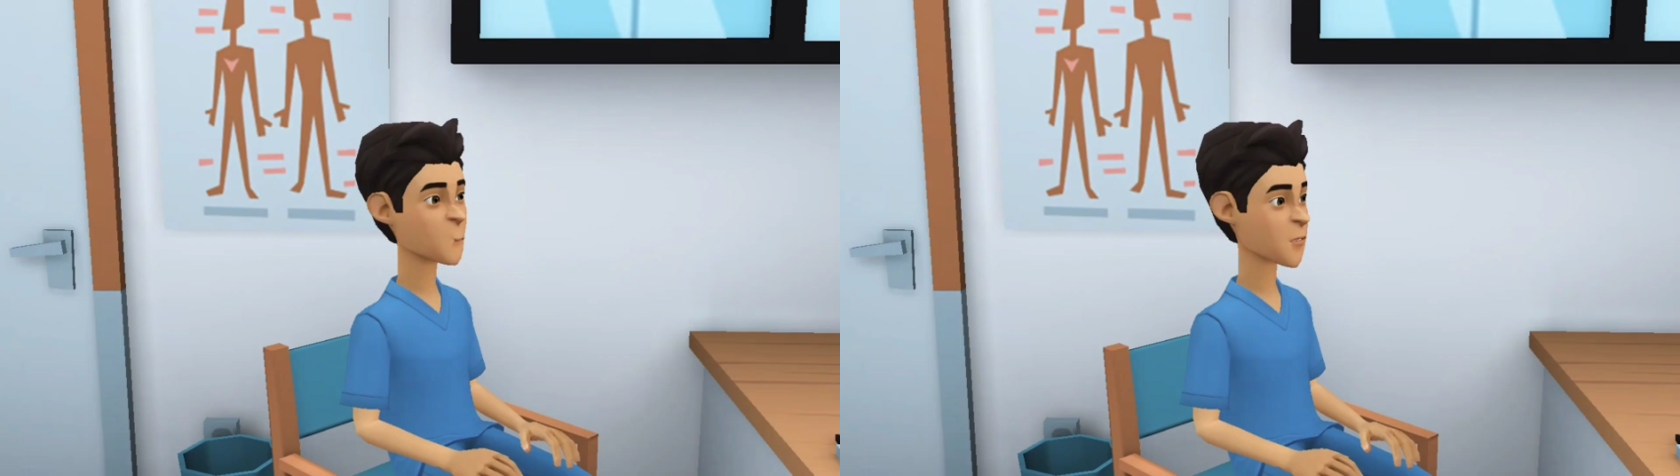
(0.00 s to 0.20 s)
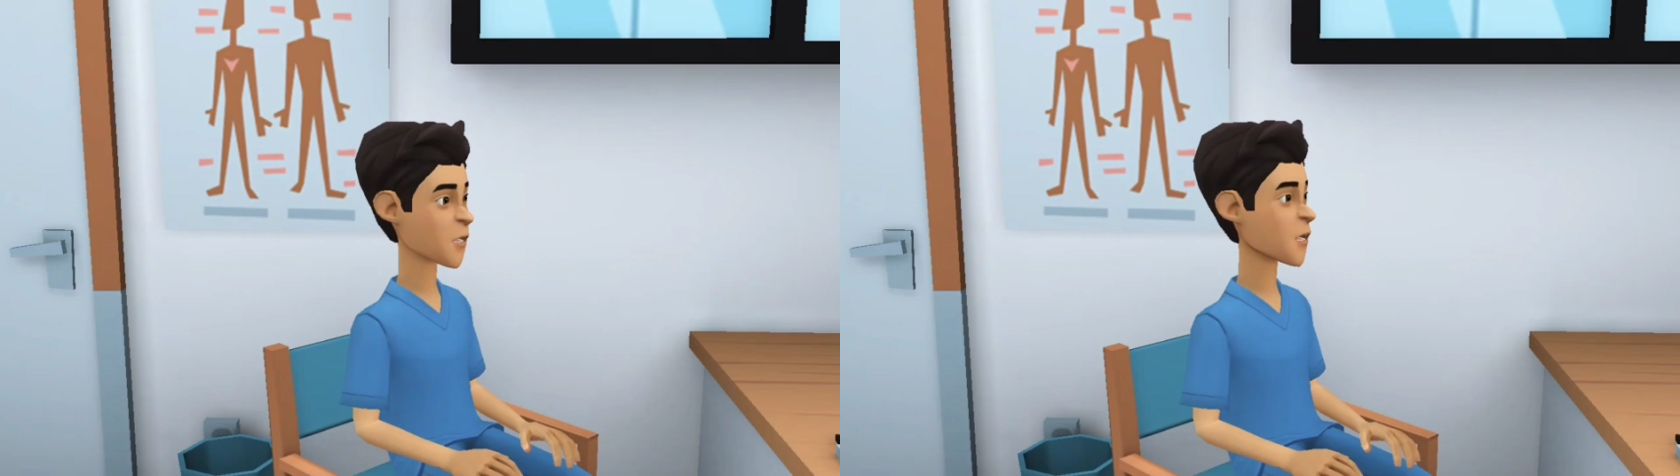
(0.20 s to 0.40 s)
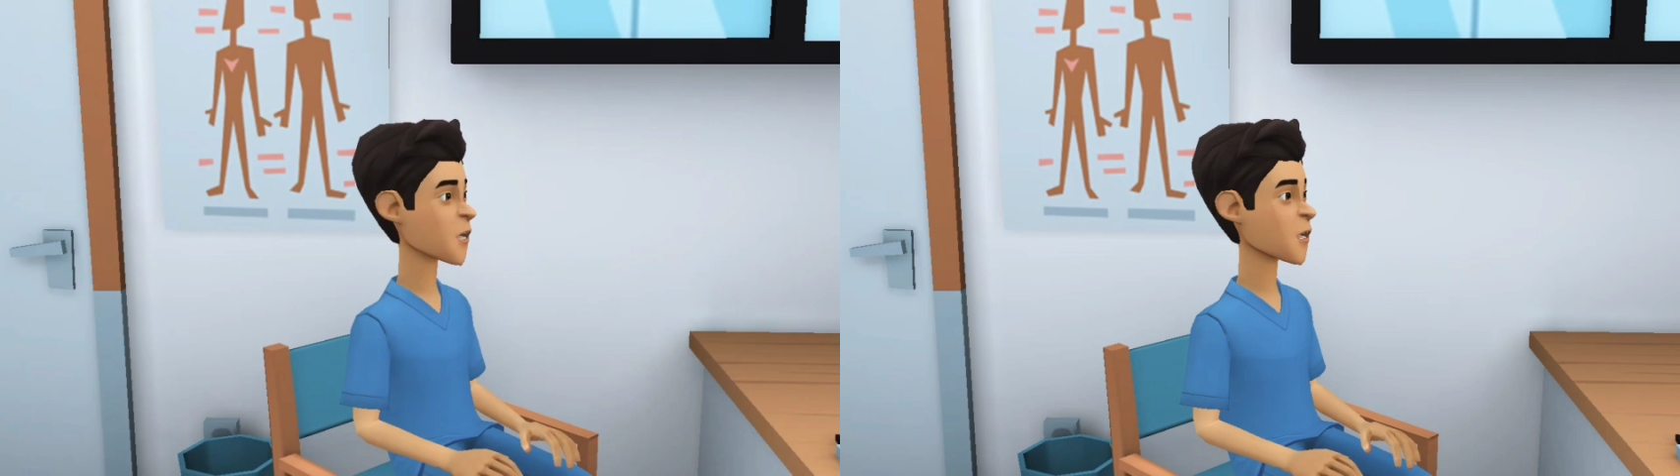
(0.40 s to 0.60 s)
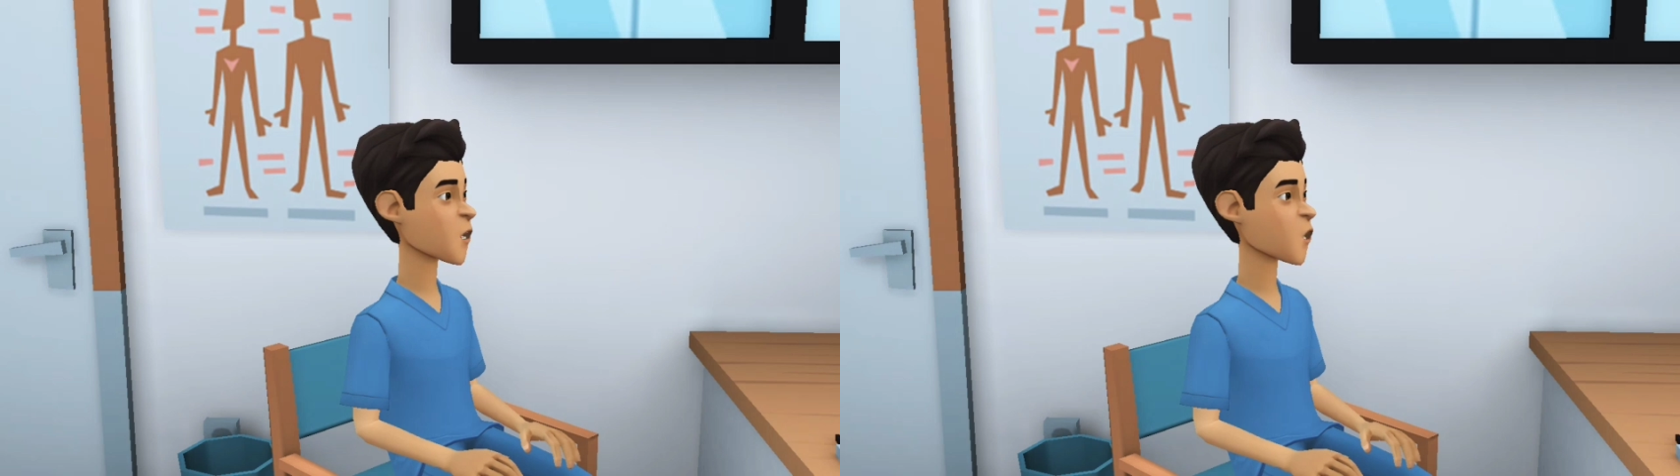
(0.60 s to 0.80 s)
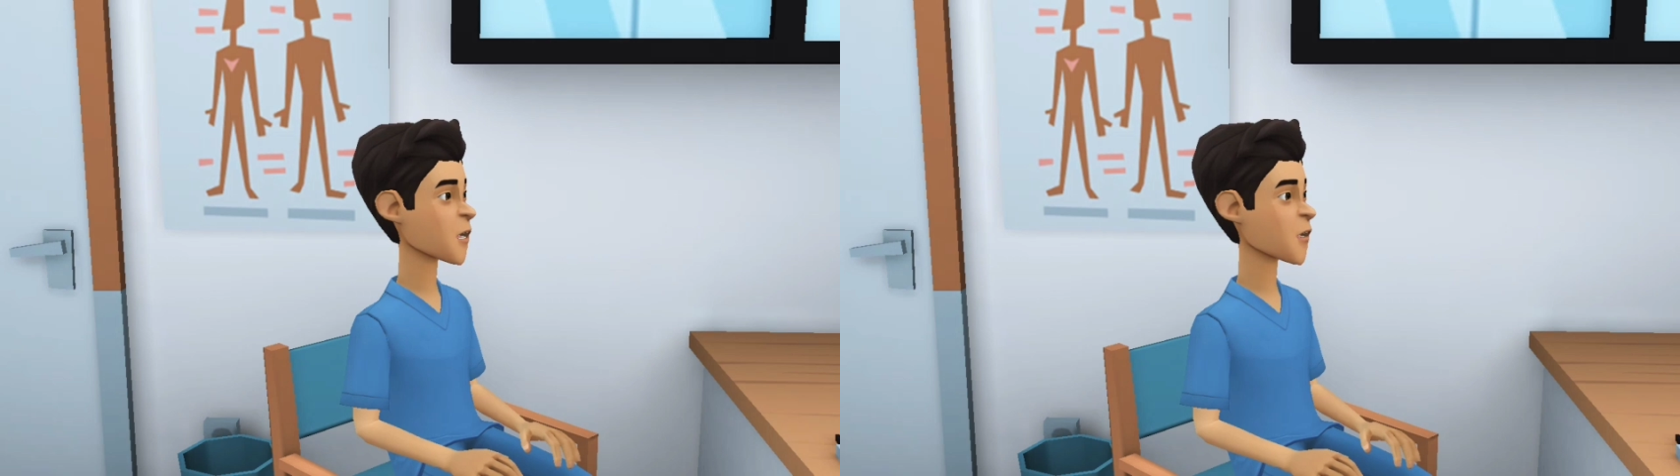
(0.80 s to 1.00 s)
This is a
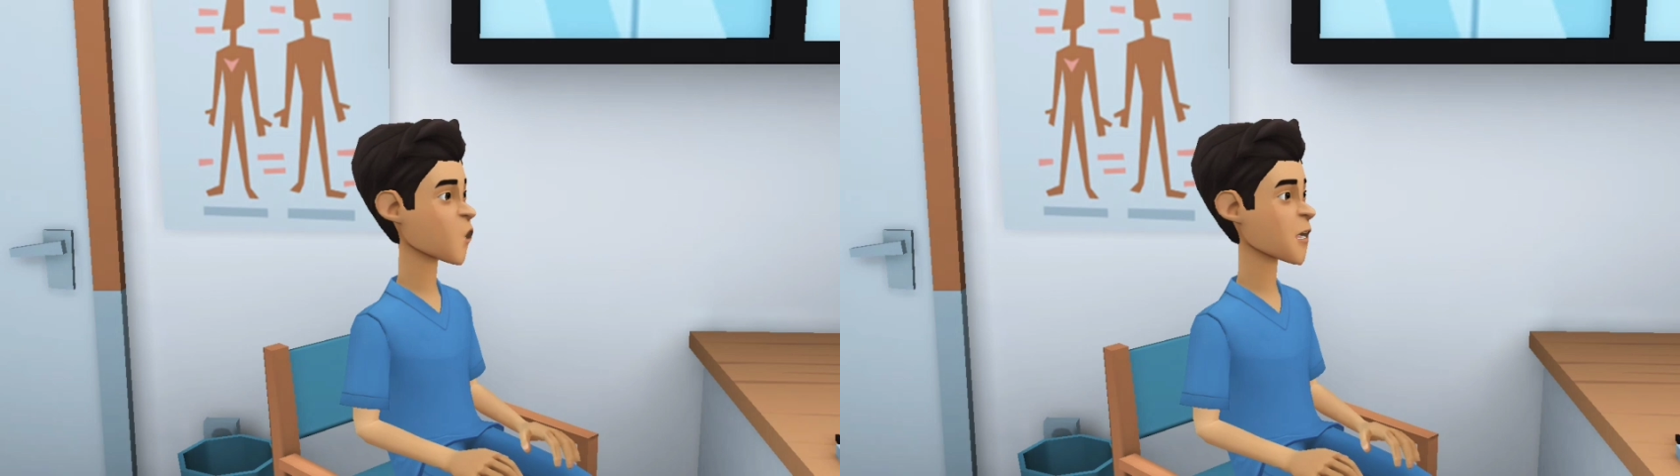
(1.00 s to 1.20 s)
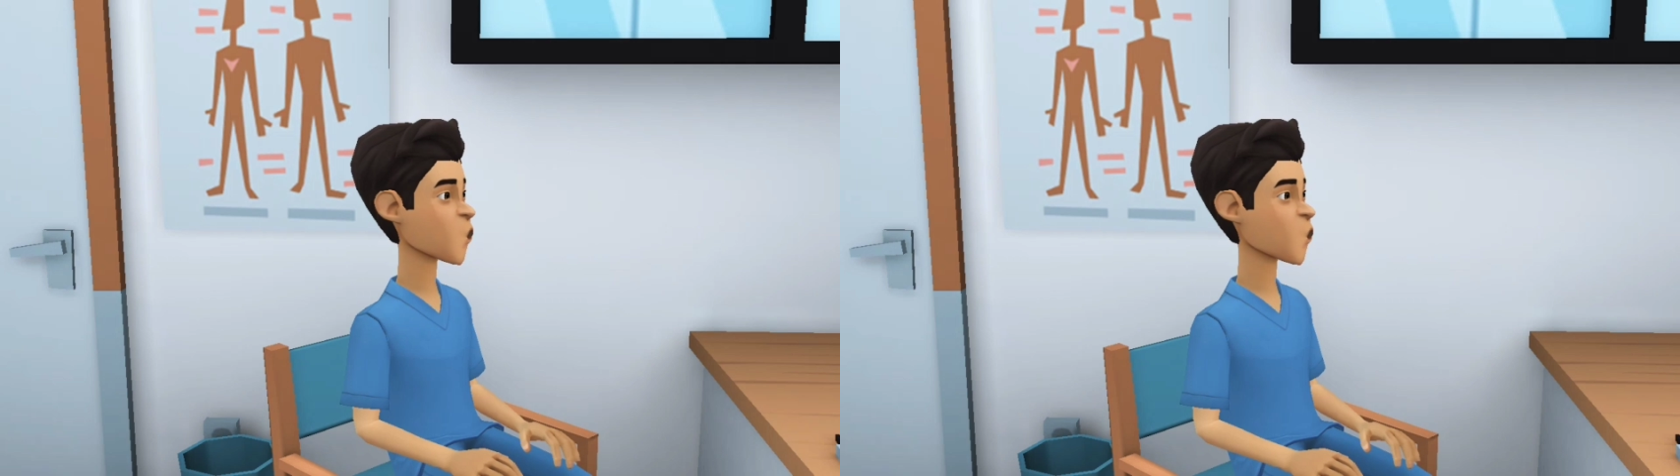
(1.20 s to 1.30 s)
recording for the